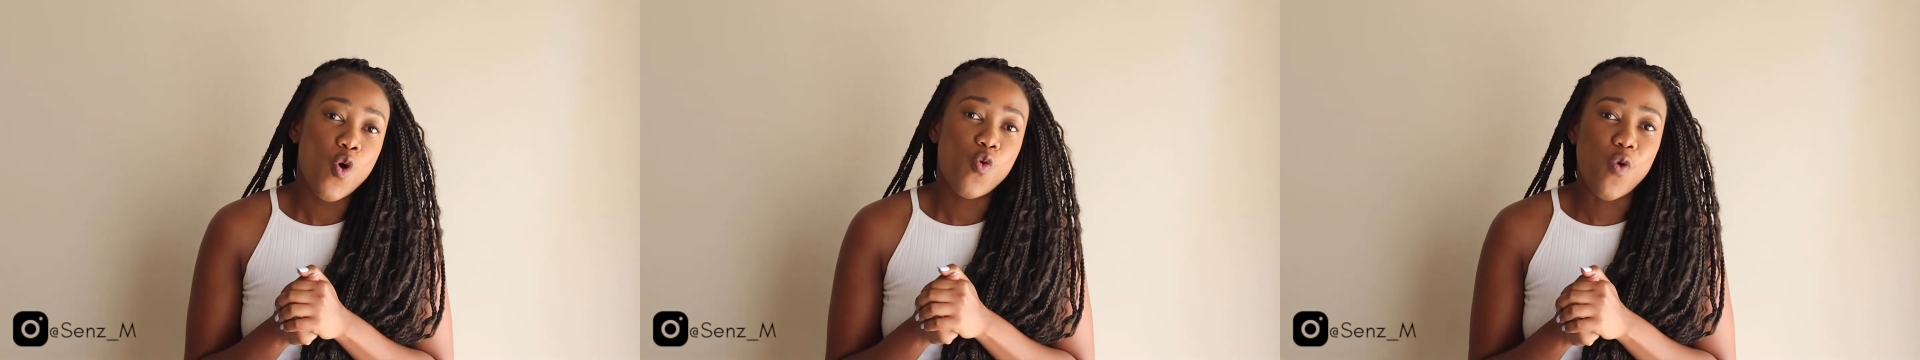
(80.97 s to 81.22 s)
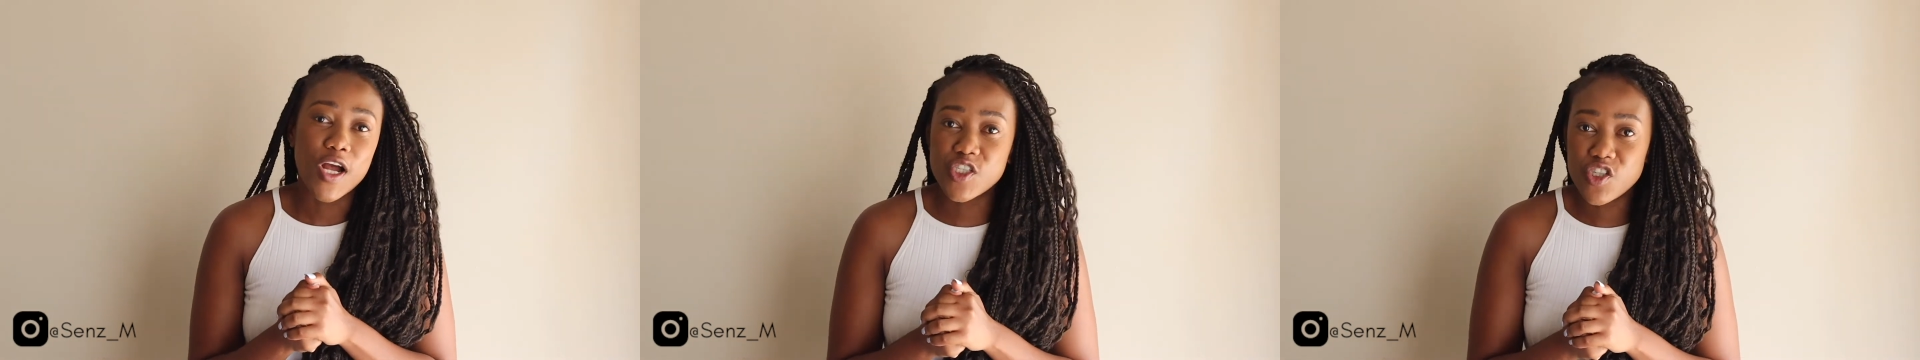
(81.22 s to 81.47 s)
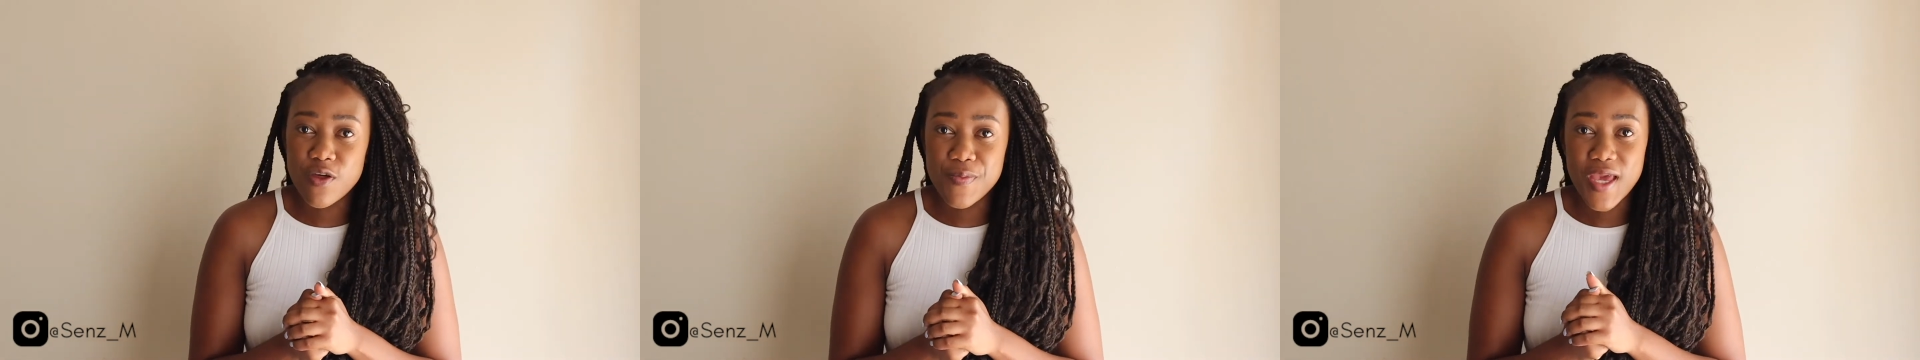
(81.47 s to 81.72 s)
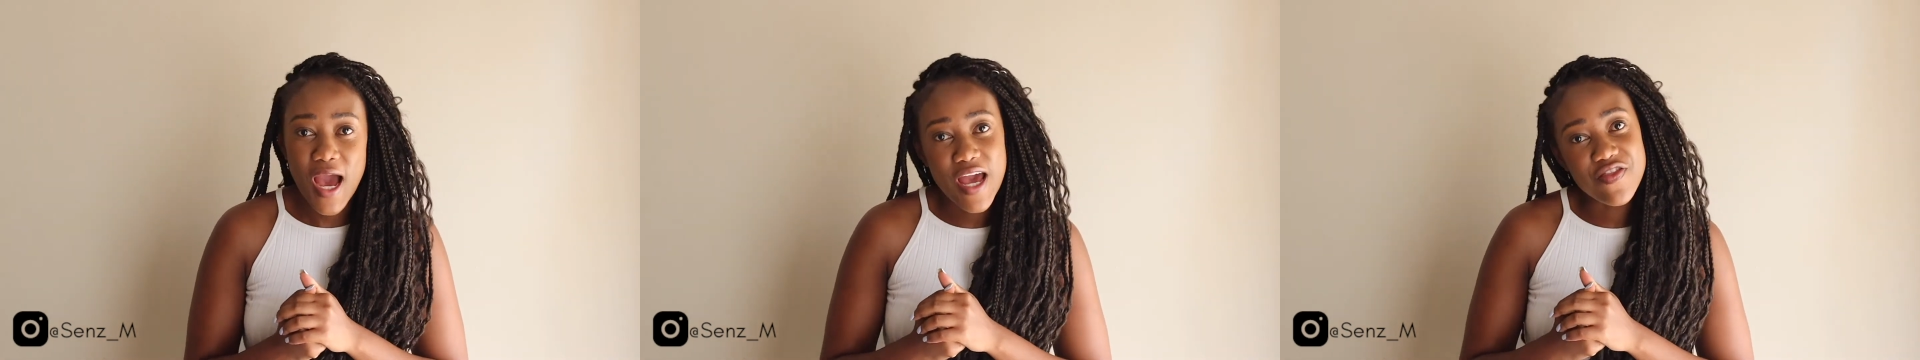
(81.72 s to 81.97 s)
watch the
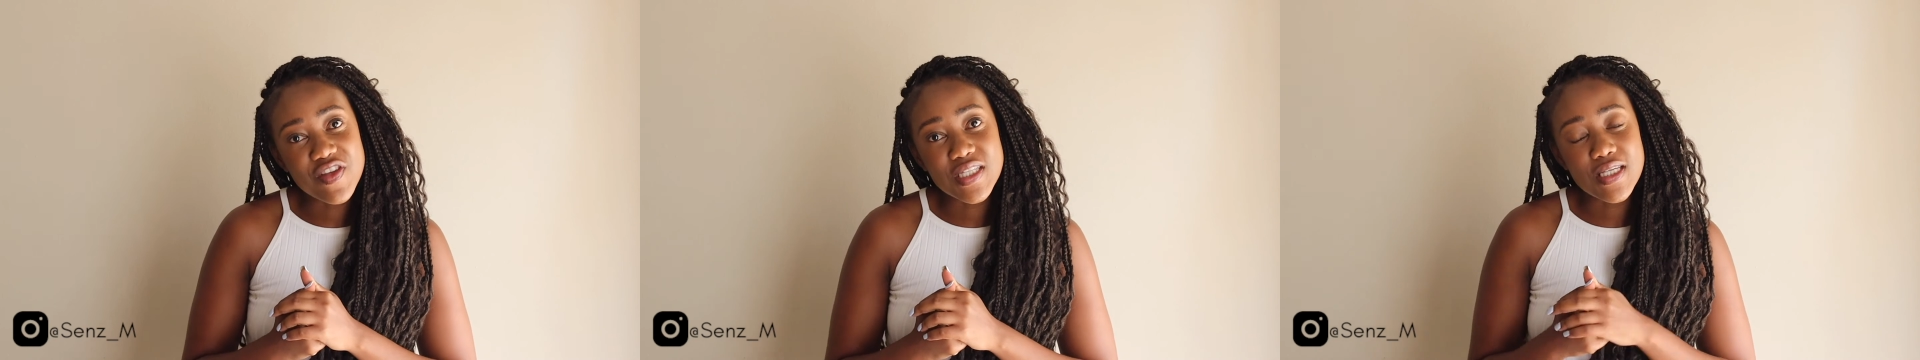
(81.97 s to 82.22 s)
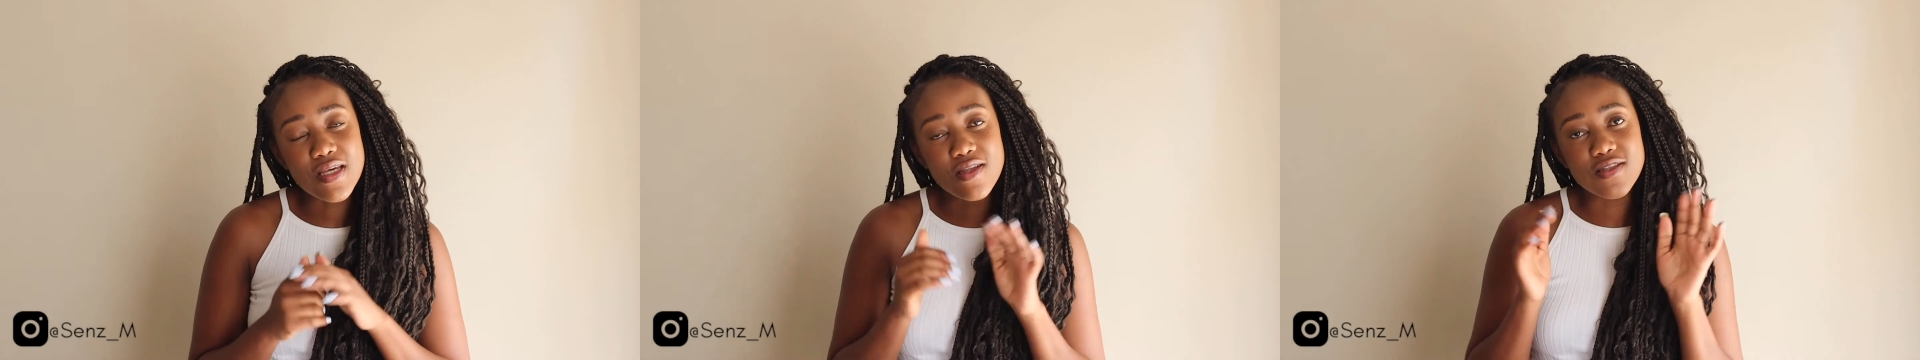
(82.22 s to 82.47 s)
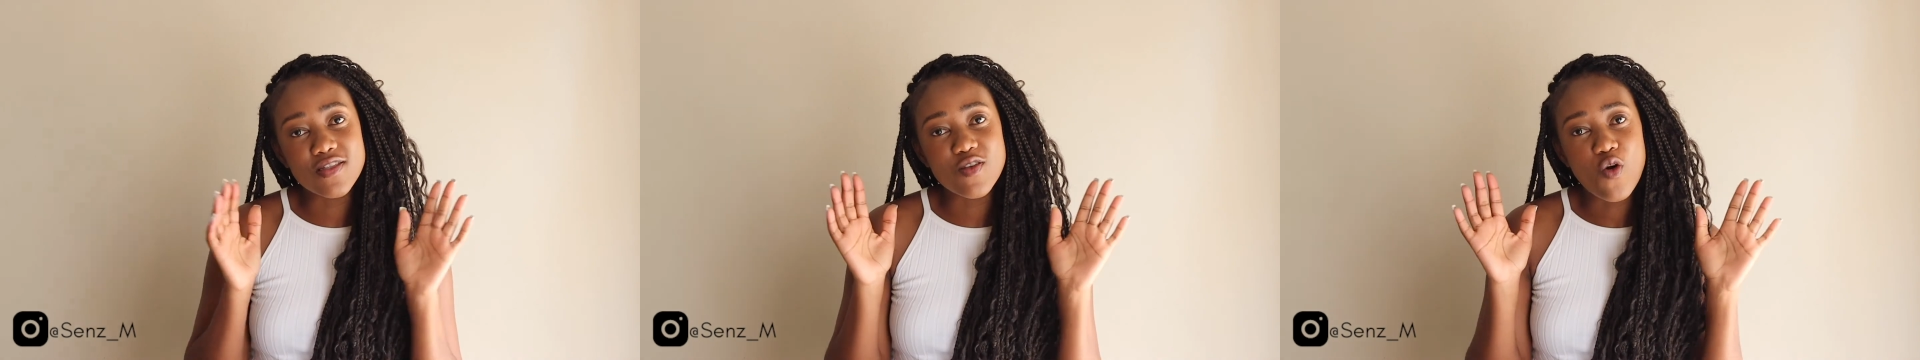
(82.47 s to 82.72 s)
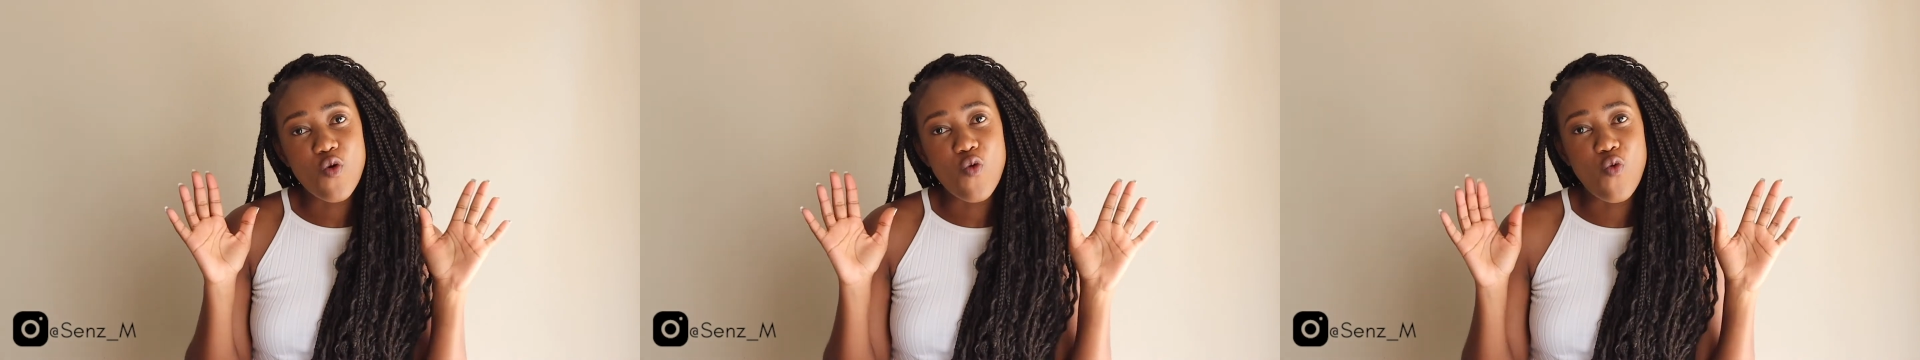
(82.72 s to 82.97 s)
behind the scenes,
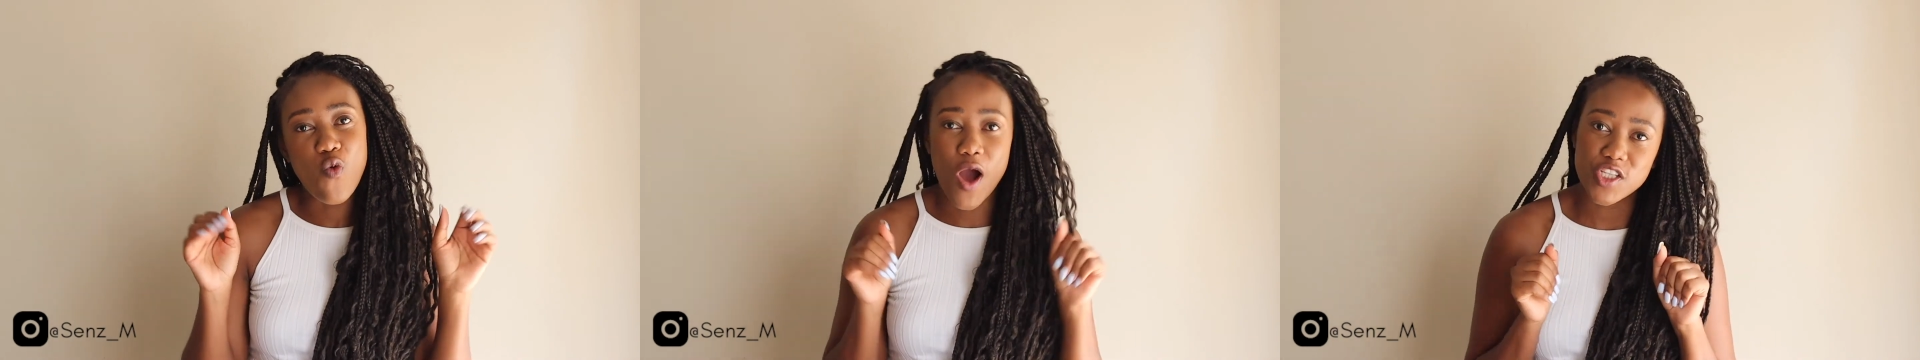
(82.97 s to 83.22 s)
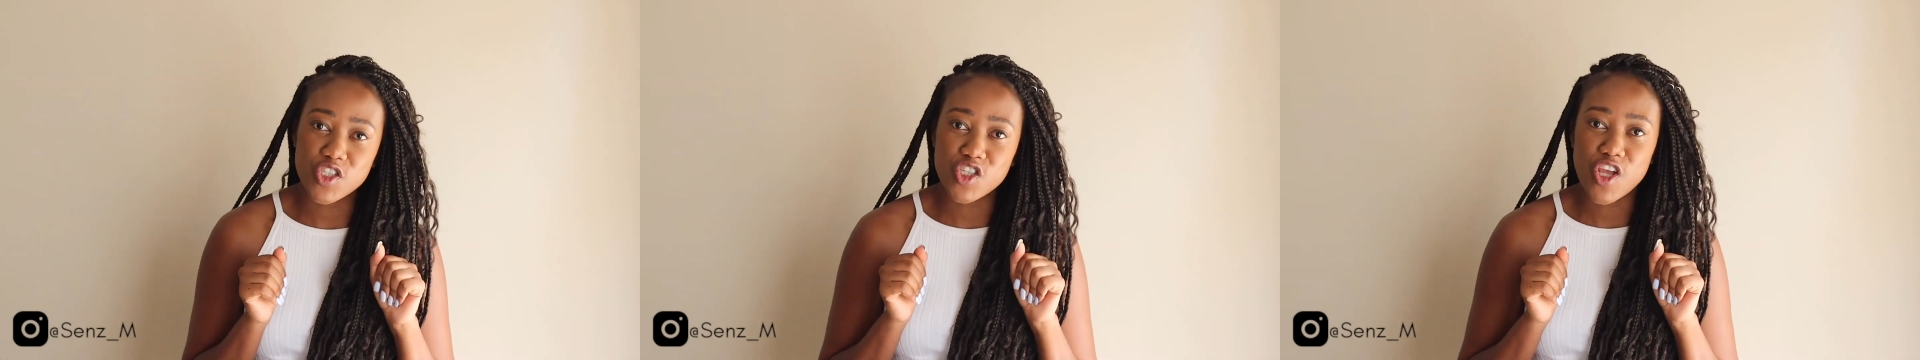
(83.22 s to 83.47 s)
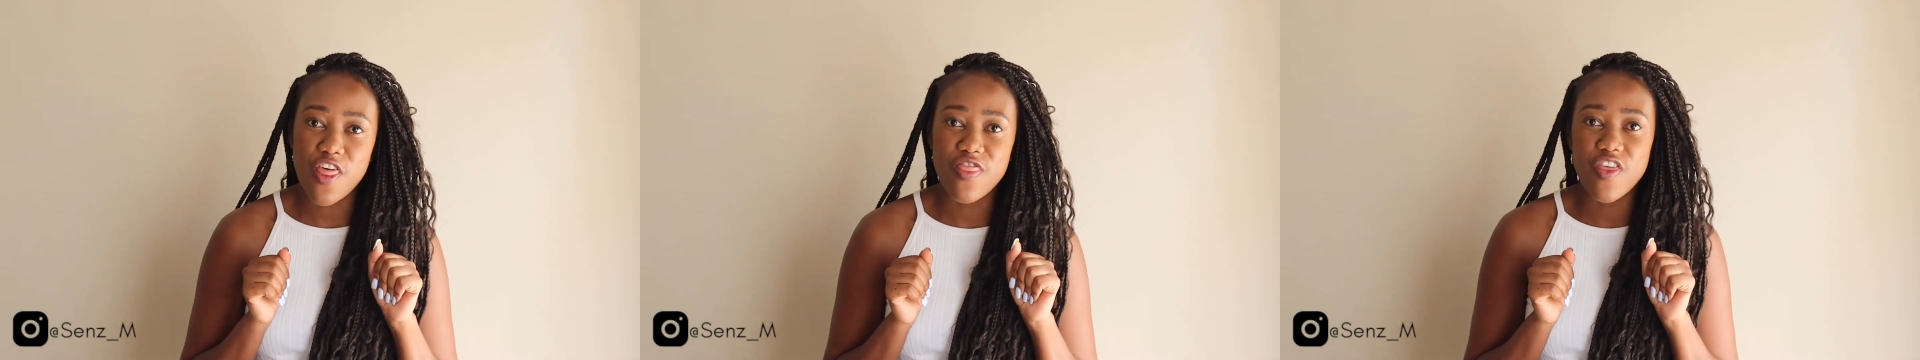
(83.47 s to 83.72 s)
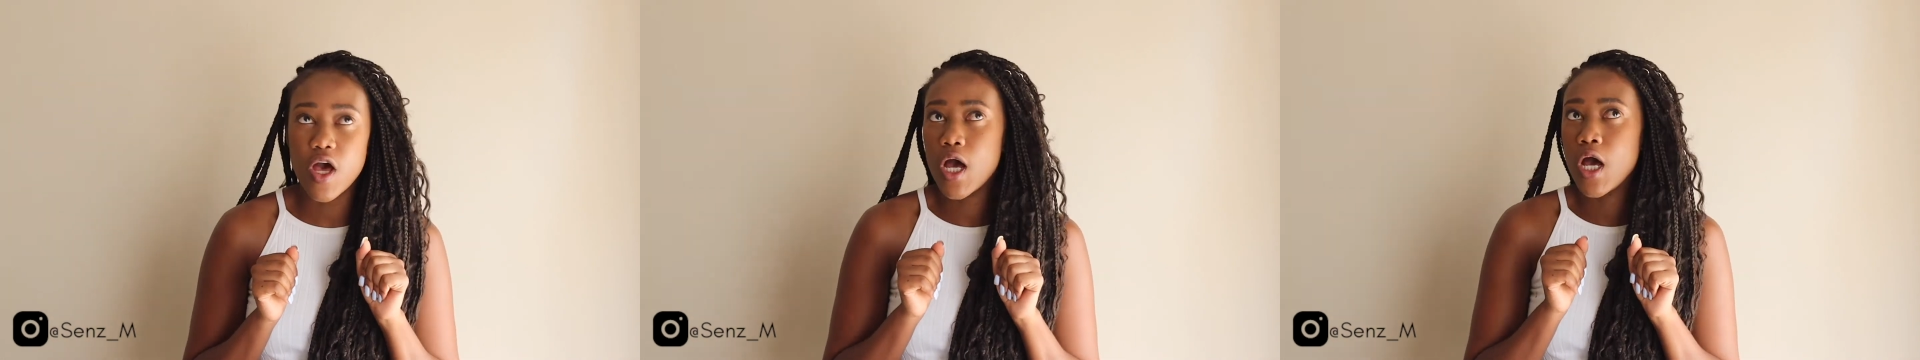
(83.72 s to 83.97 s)
watch
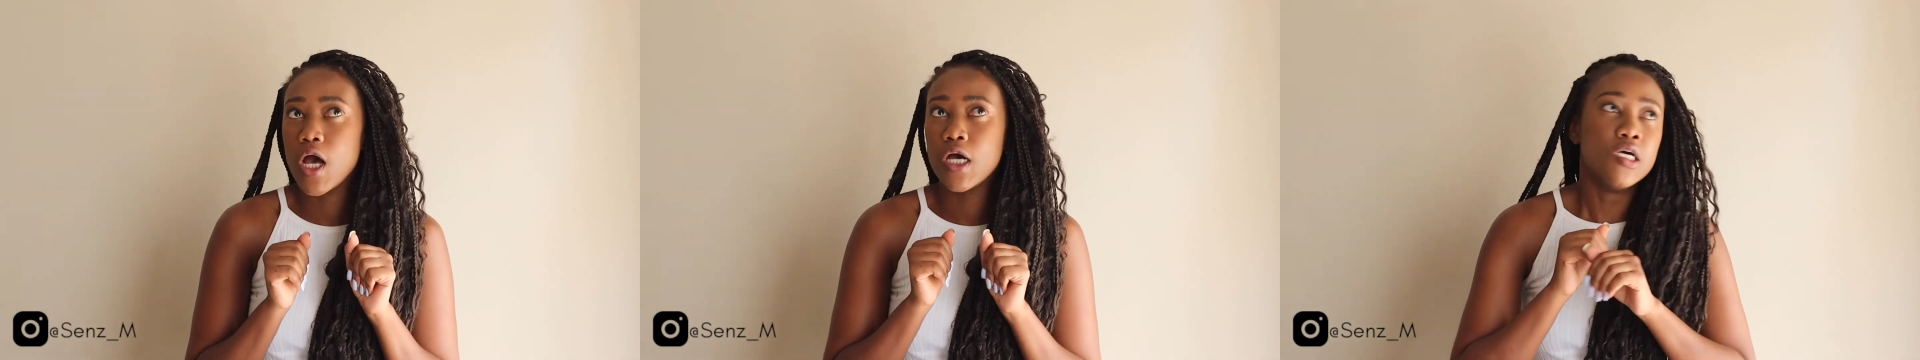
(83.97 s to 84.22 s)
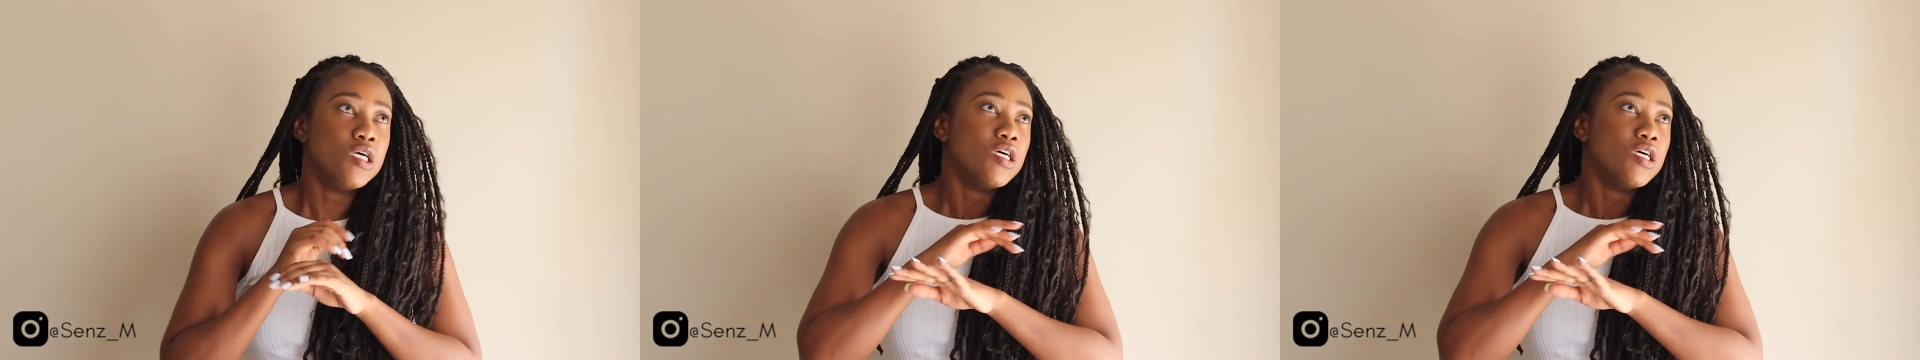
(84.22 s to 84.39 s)
the